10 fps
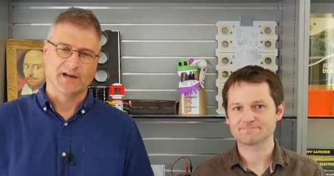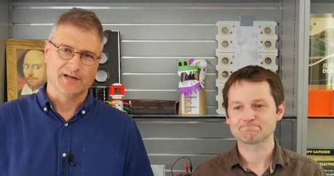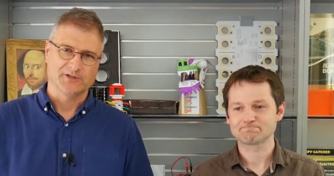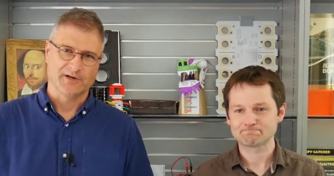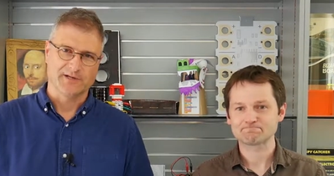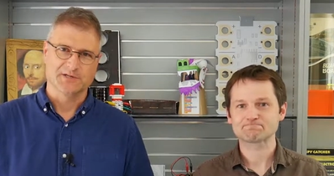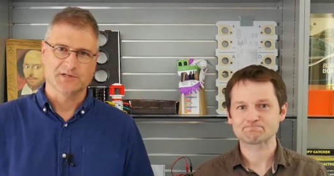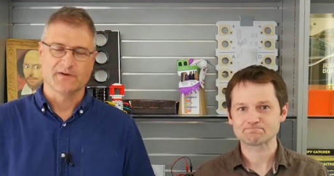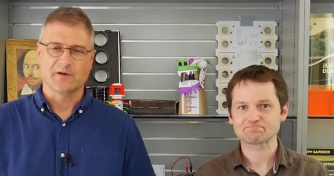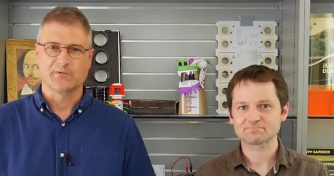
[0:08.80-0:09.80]
Speaker 1: Electronics to
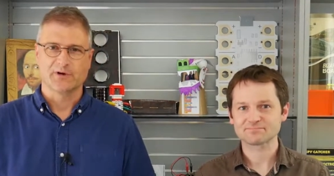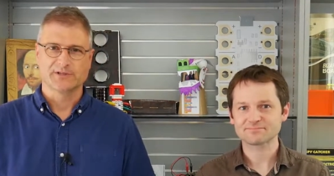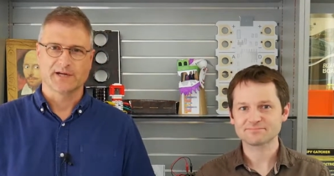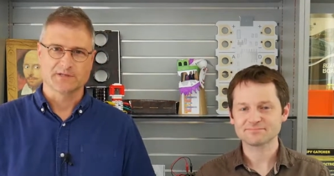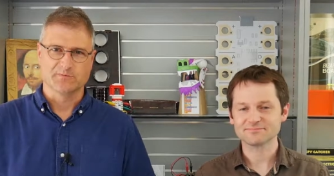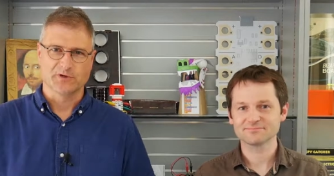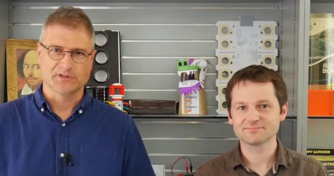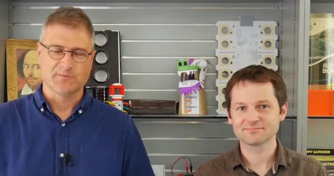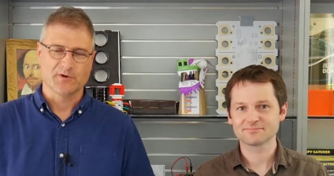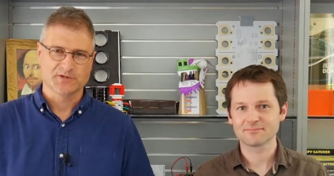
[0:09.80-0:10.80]
develop projects and
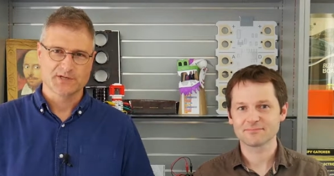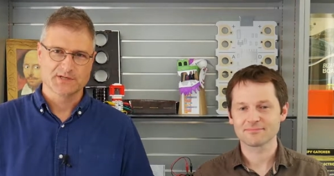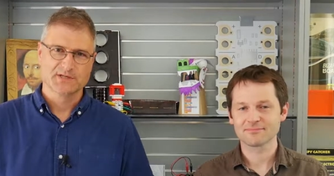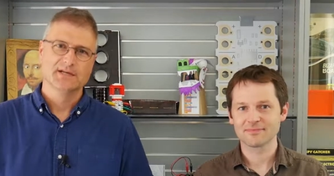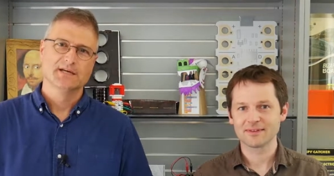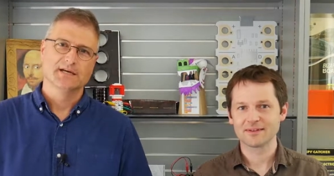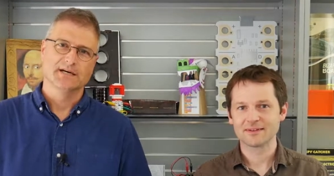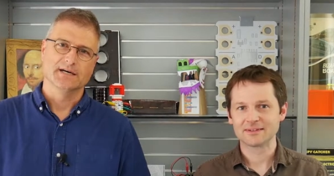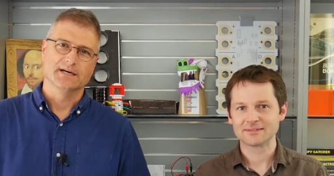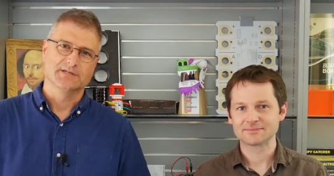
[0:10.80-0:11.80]
project boxes
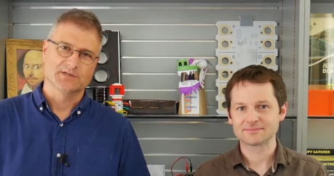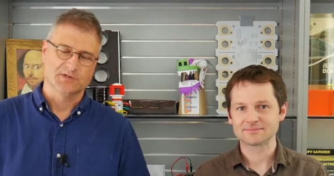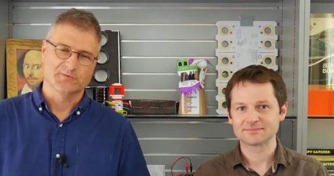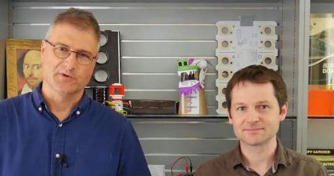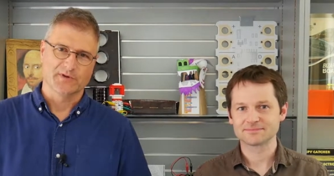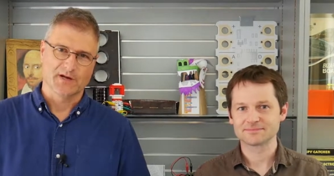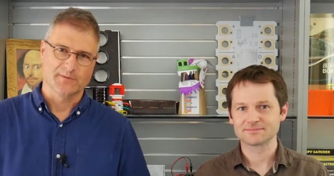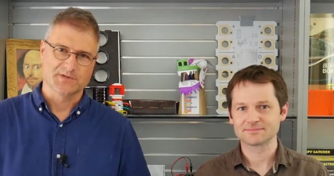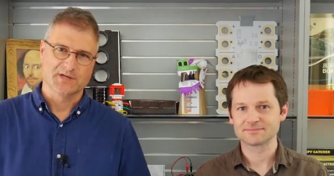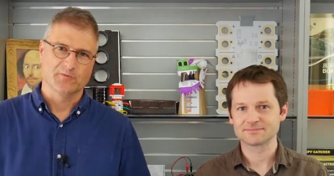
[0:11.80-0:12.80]
uh, to support the Global
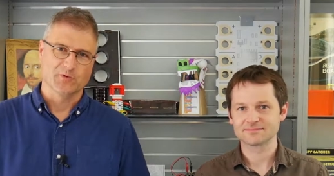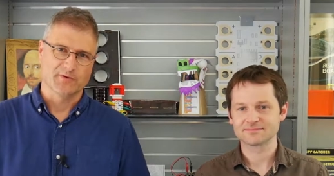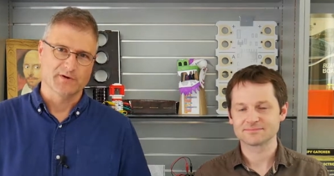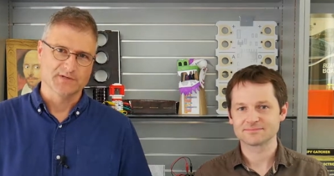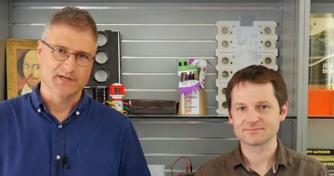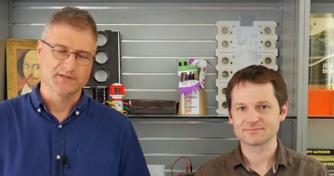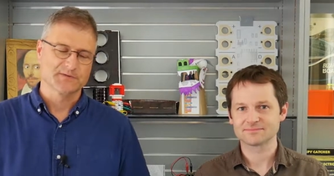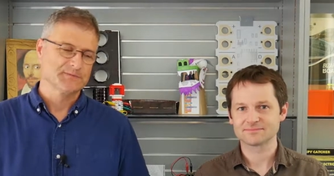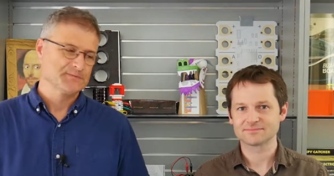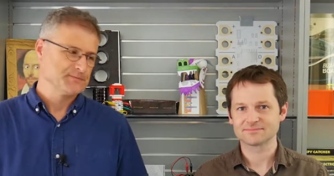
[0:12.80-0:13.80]
STEM Award process.
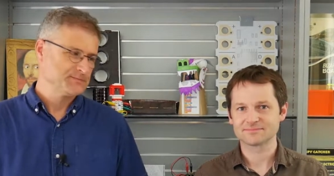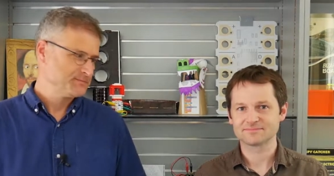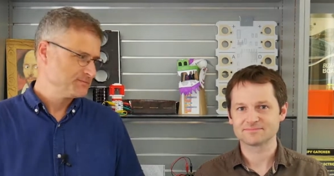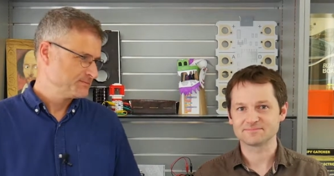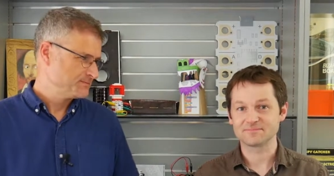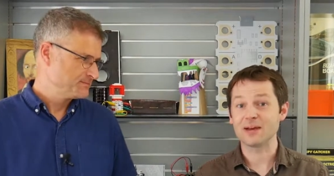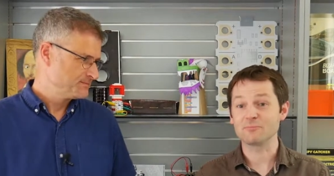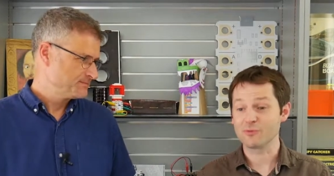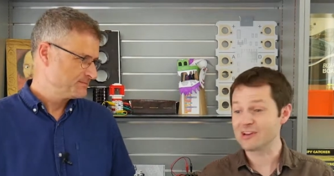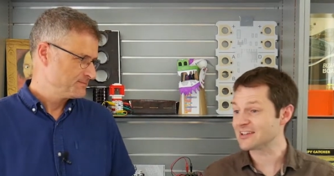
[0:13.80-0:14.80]
Speaker 2: Yeah,
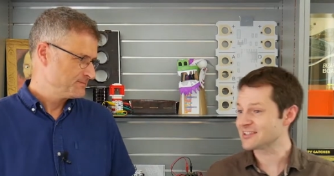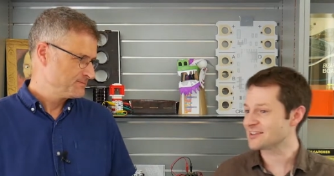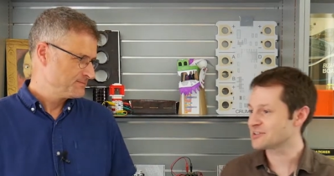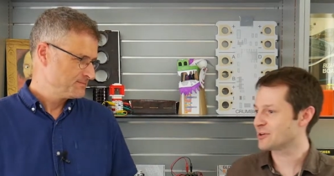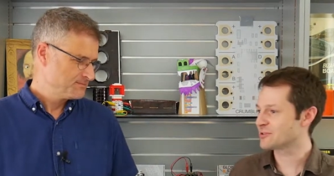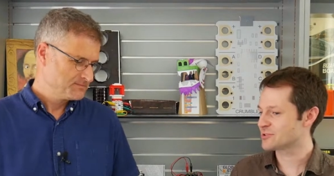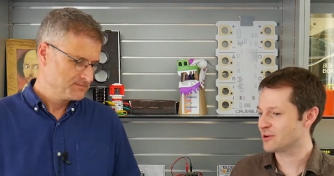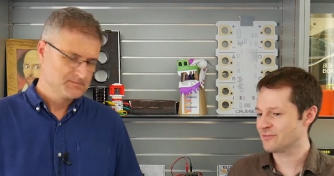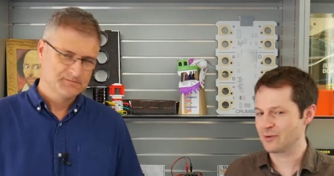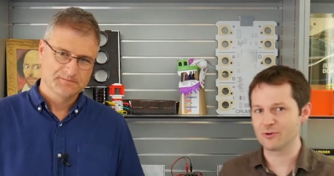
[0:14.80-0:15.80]
we're really excited to show those
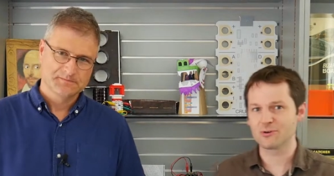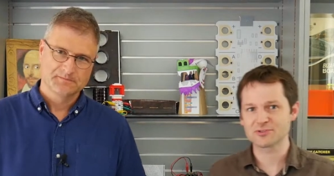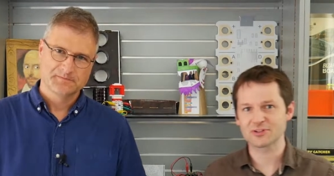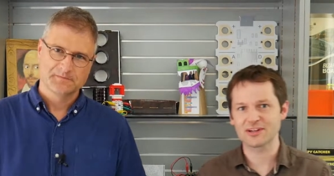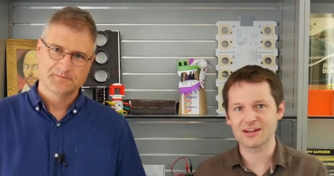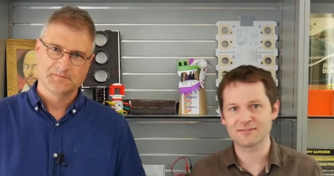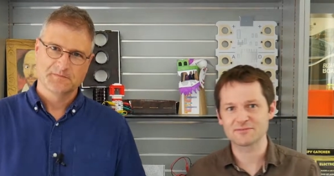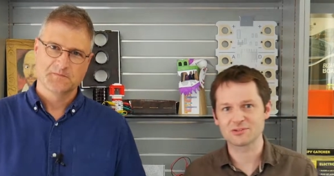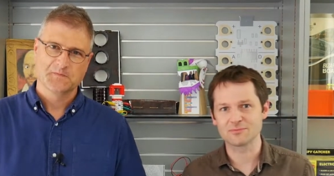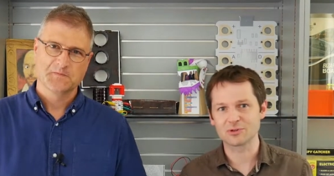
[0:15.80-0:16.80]
off, and we're also going to have
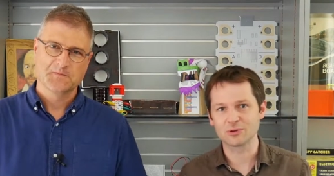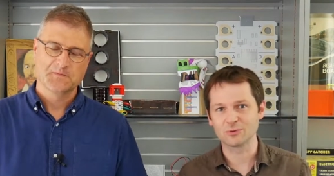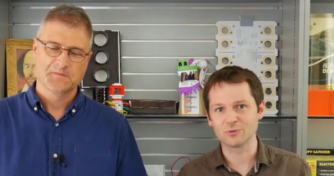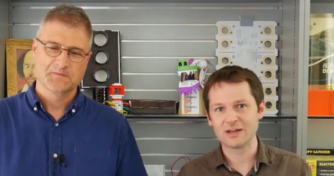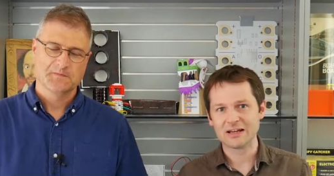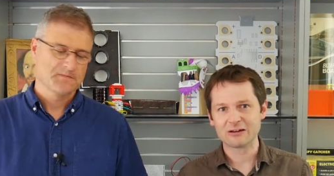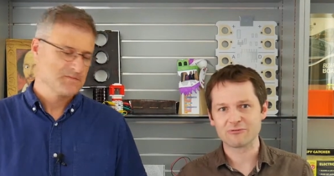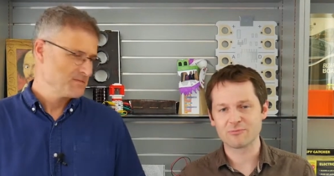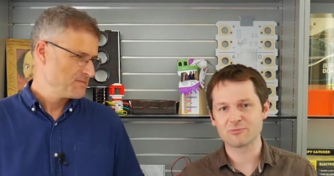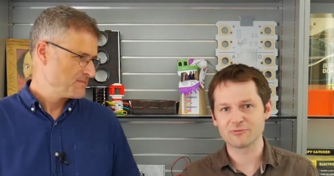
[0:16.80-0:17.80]
some cool
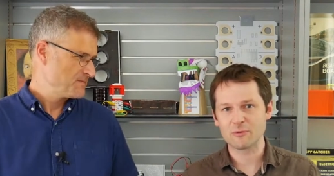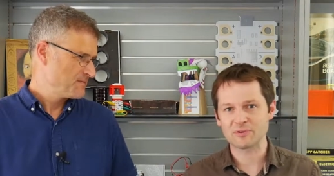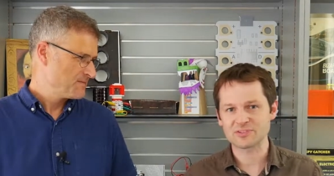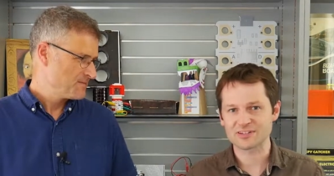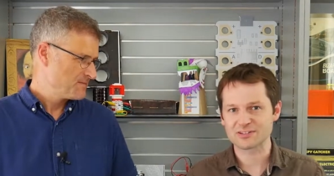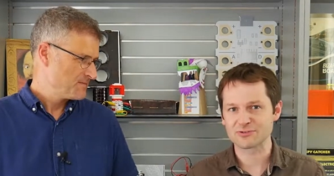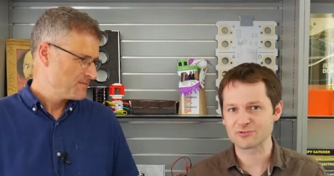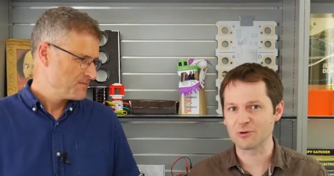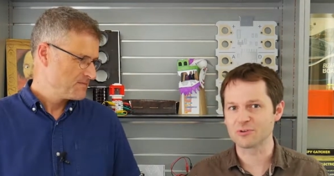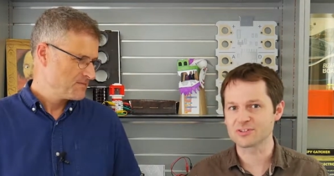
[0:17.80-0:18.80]
Crumble Robotics
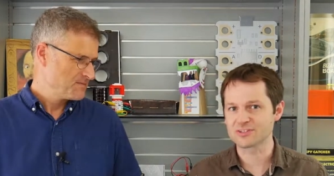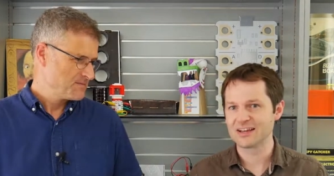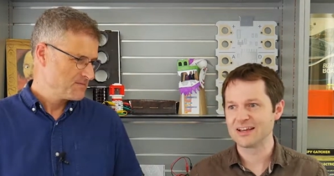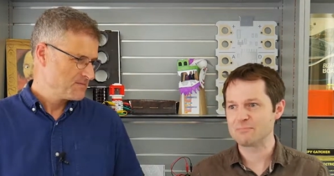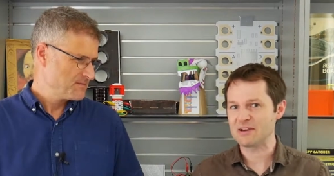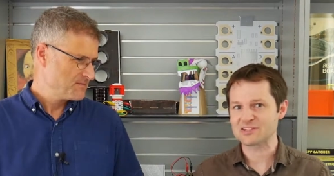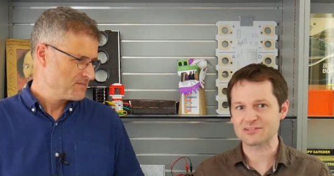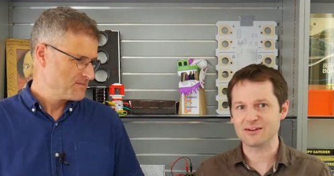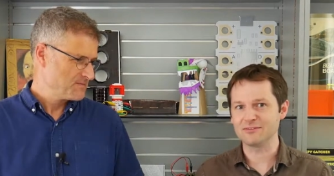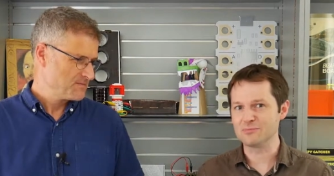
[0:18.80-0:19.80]
controllers based
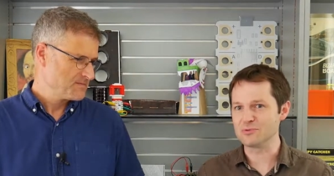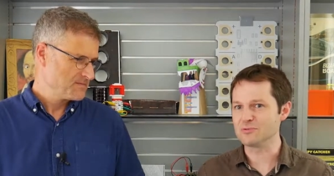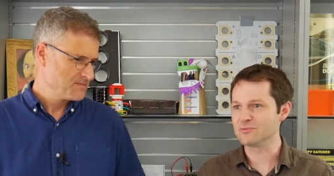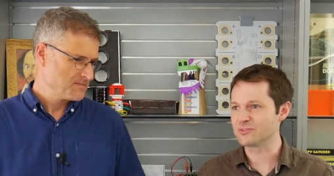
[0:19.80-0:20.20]
around the moon